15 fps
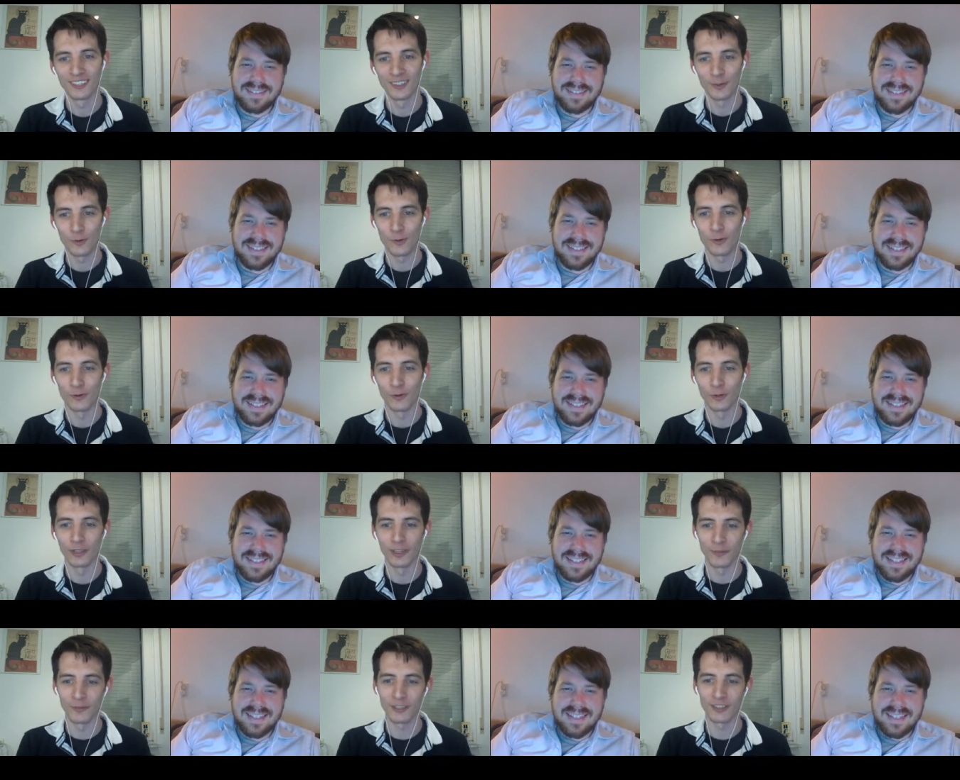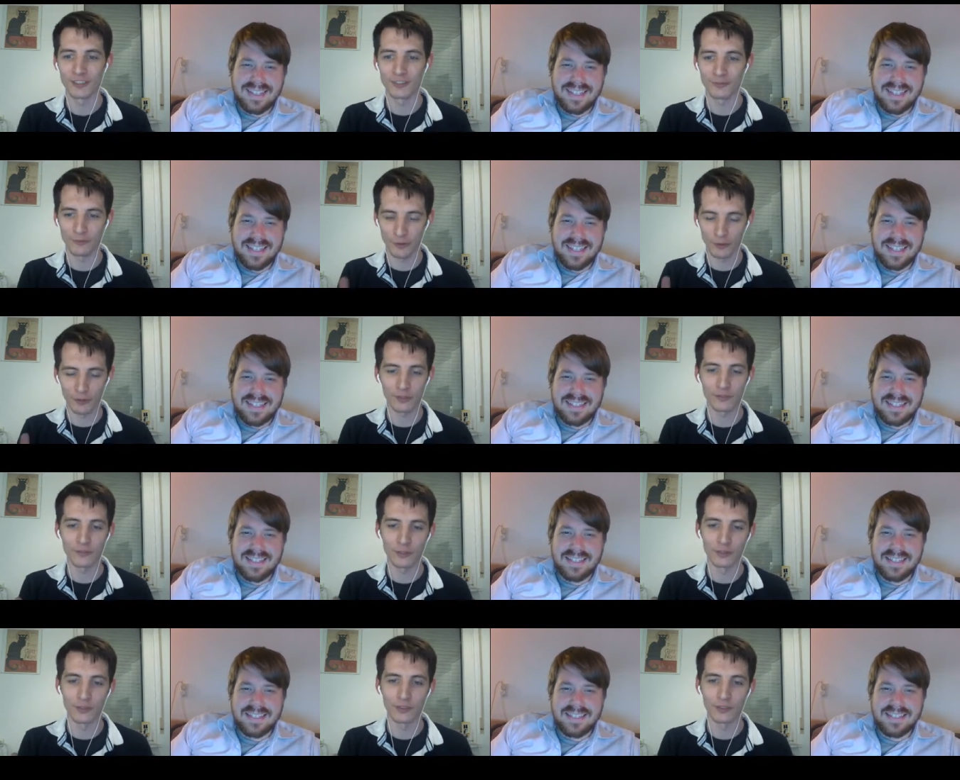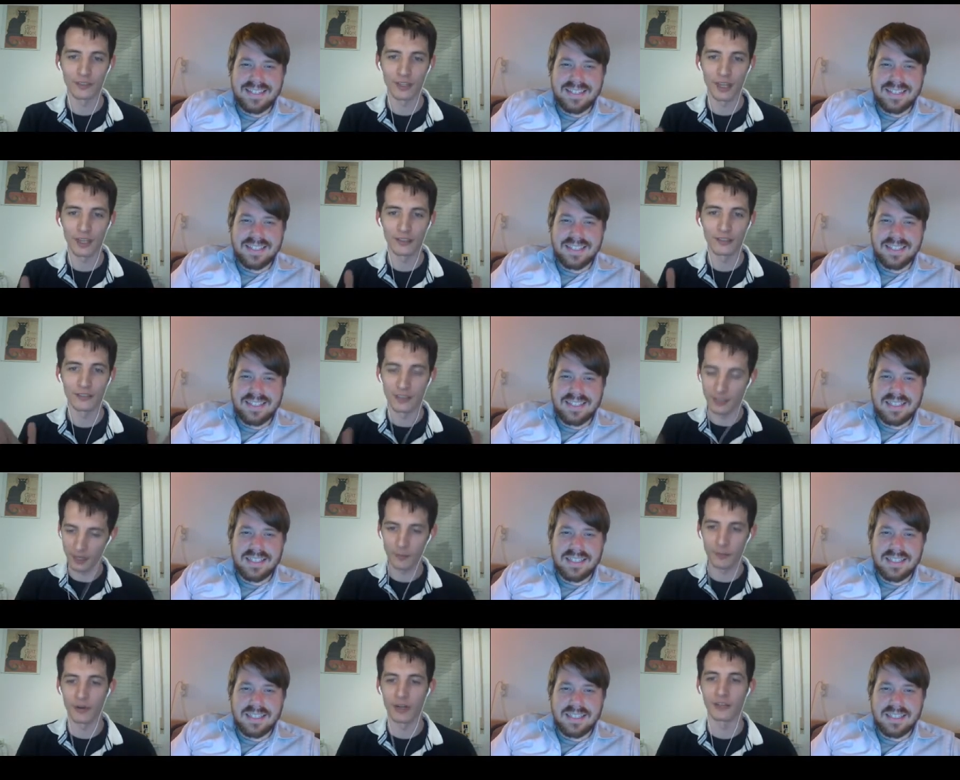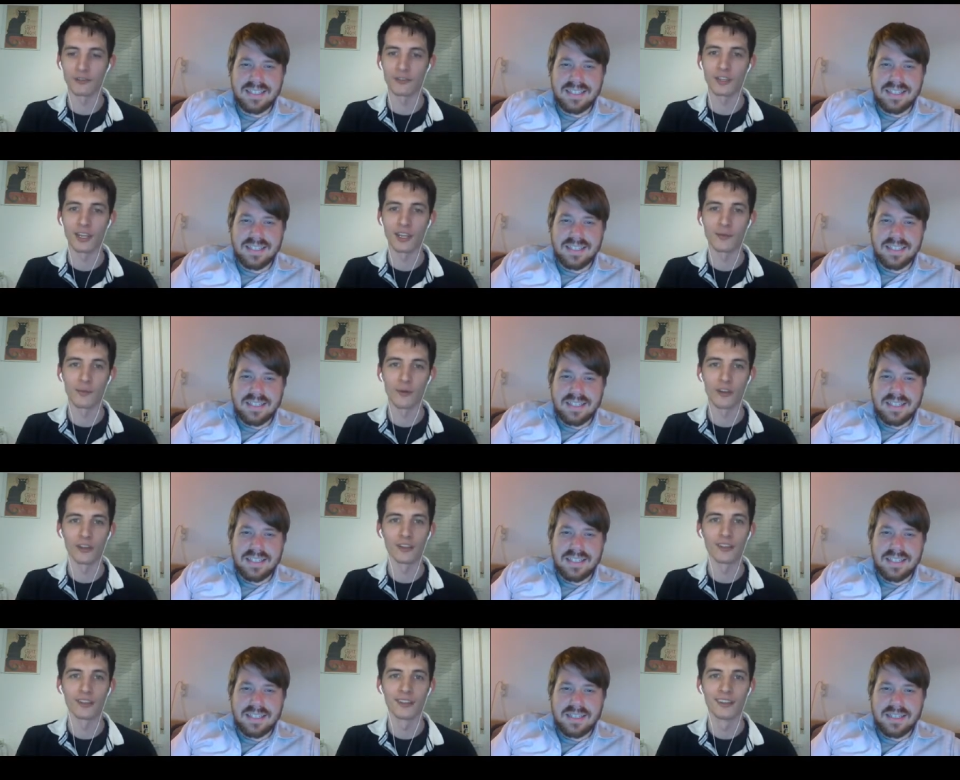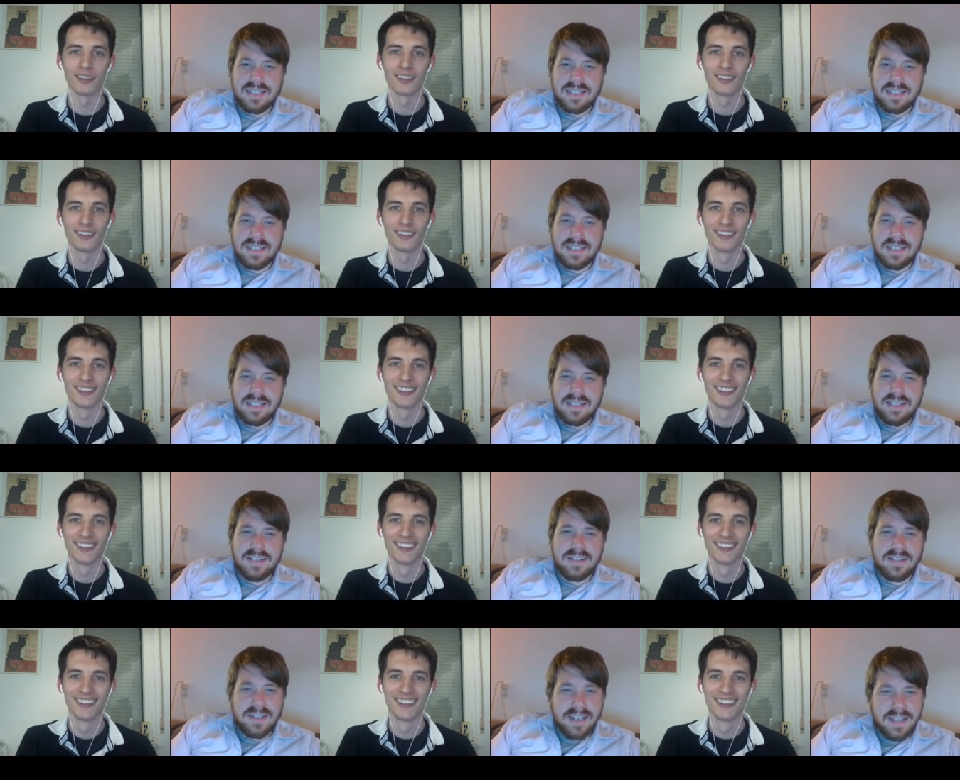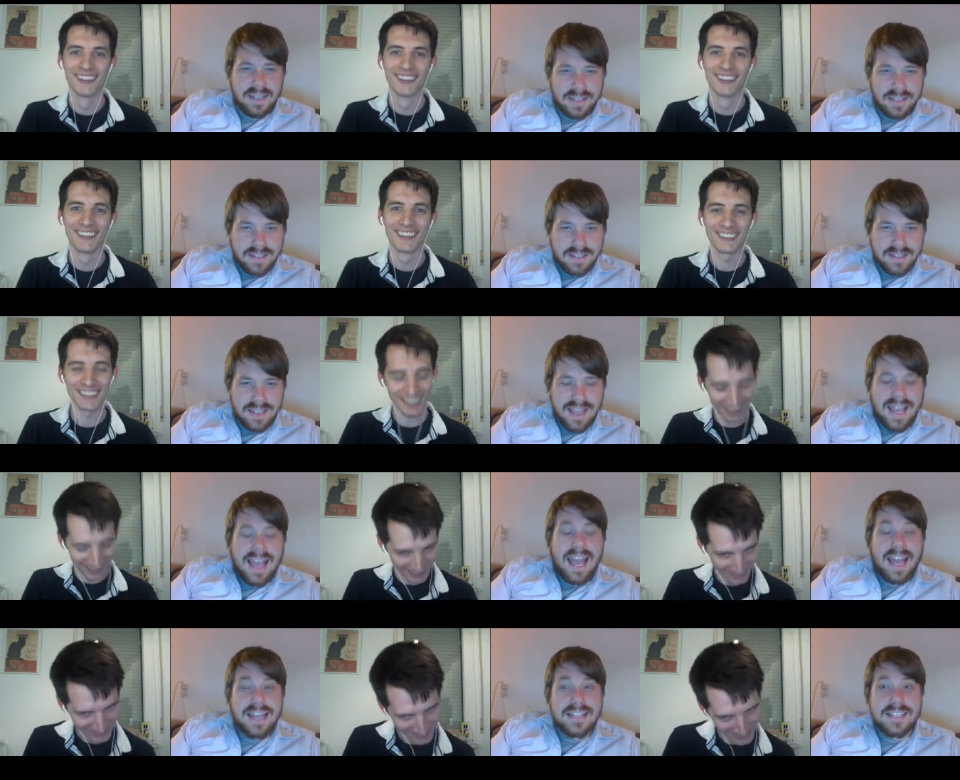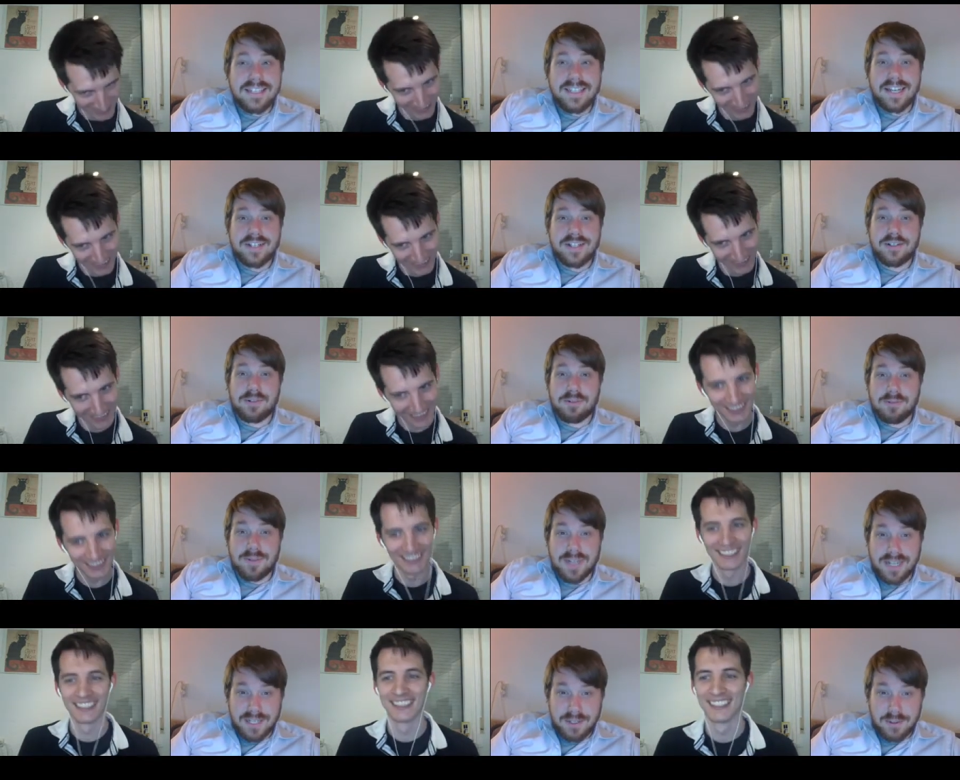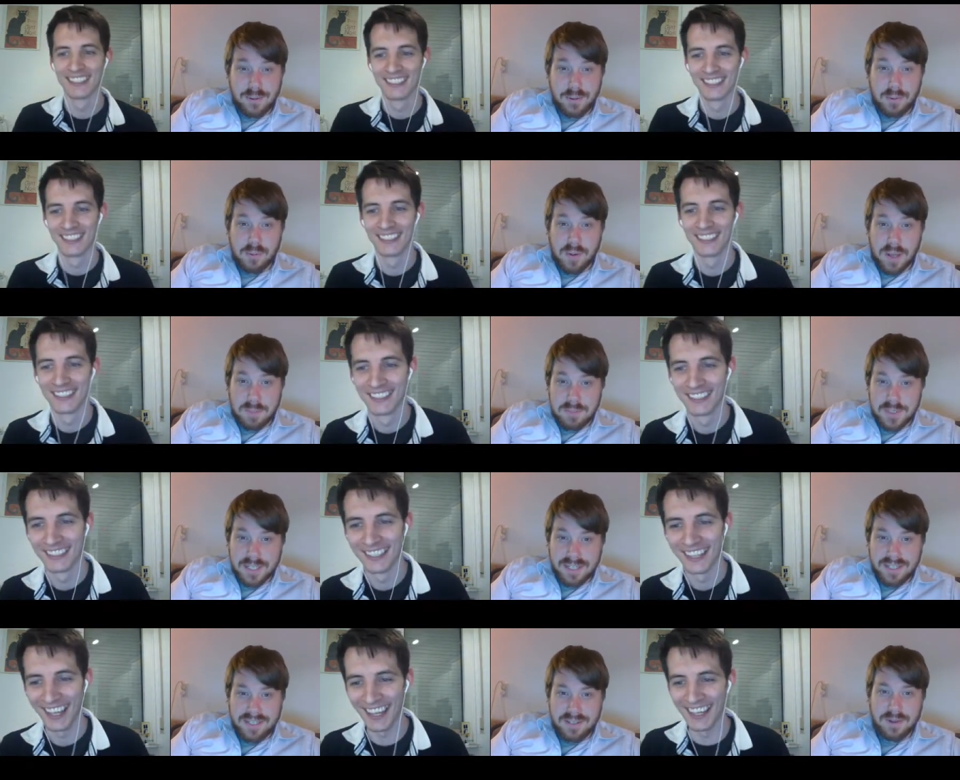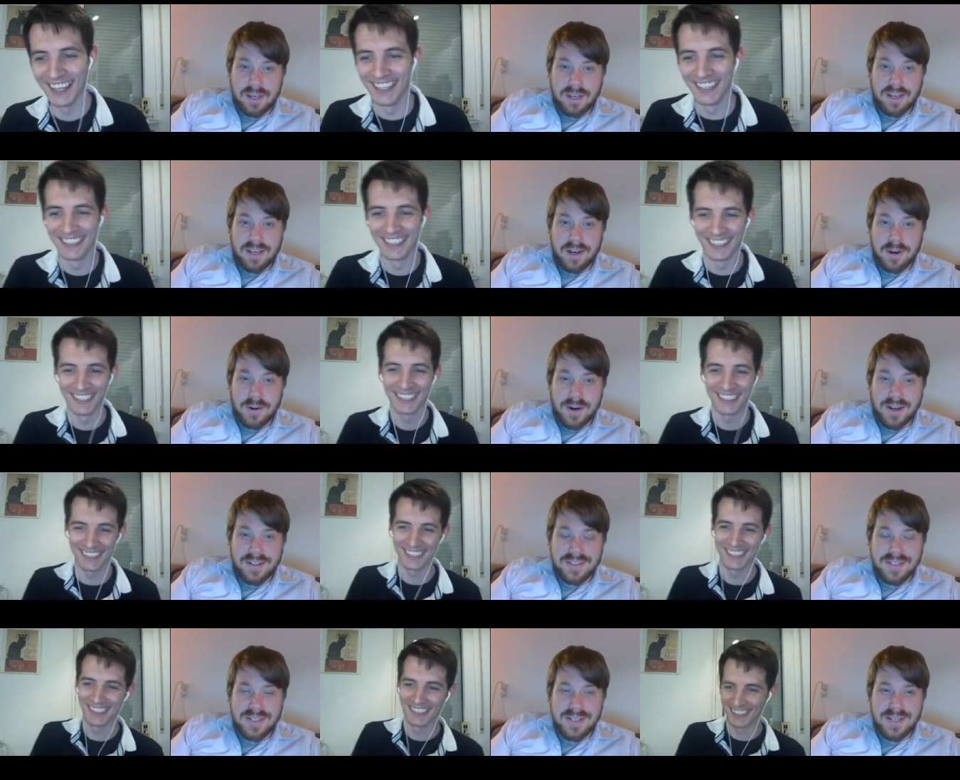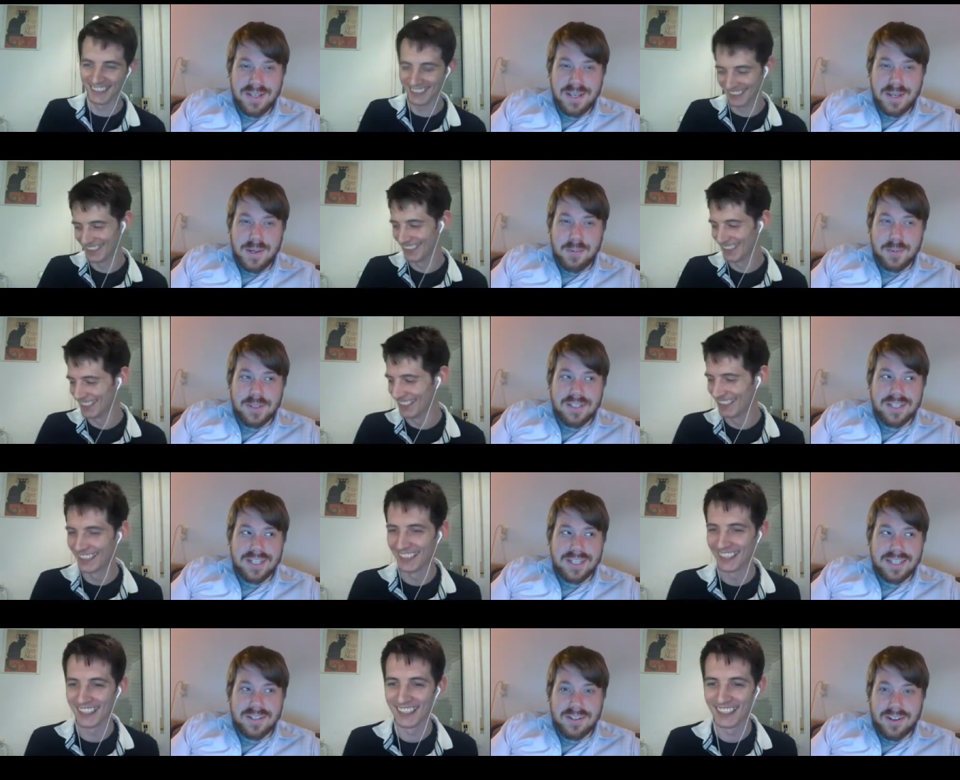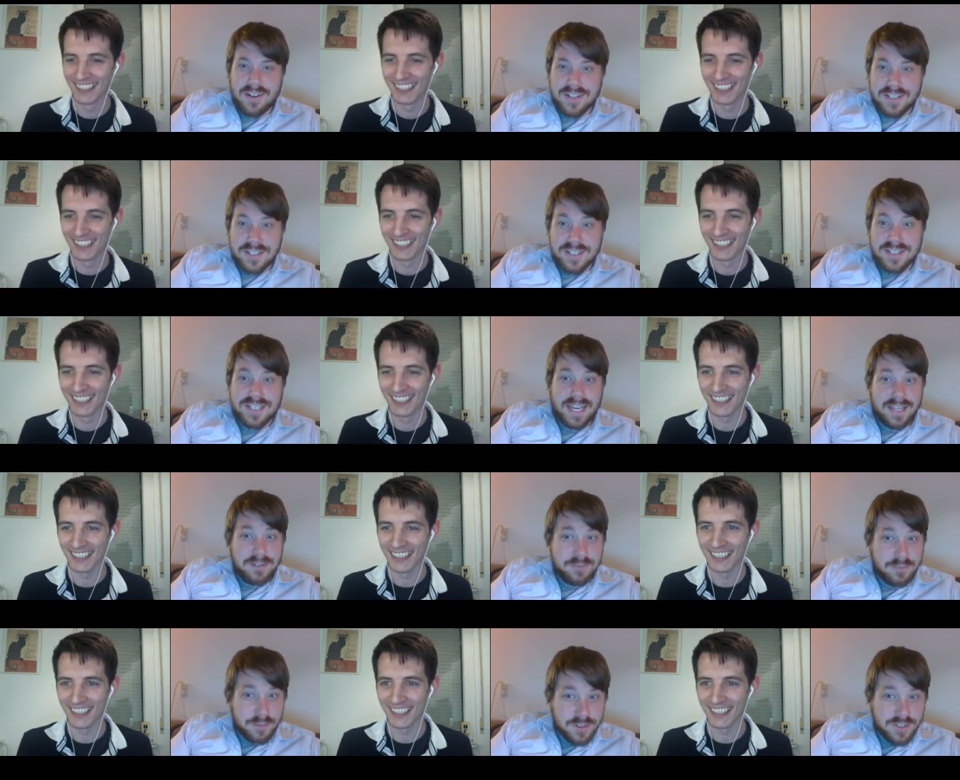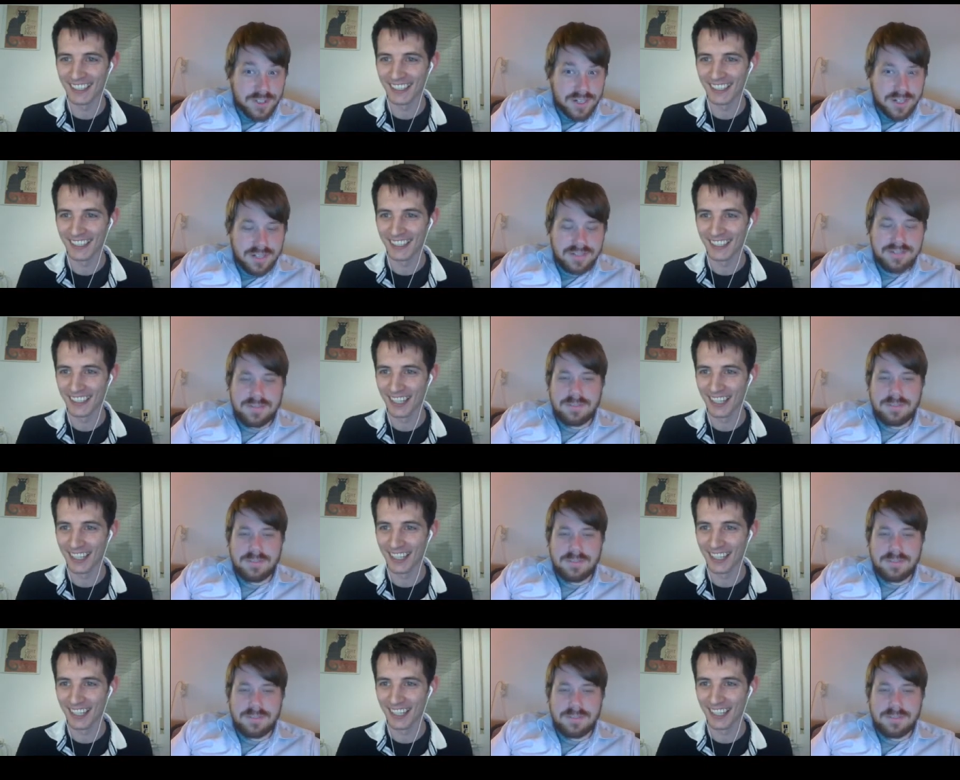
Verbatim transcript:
Speaker 1: Cool. Let me just, first of all, did I pronounce your name right? You did. Yes.
Speaker 2: Actually, there's a really cool website you can go on, which I need to launch a second version of,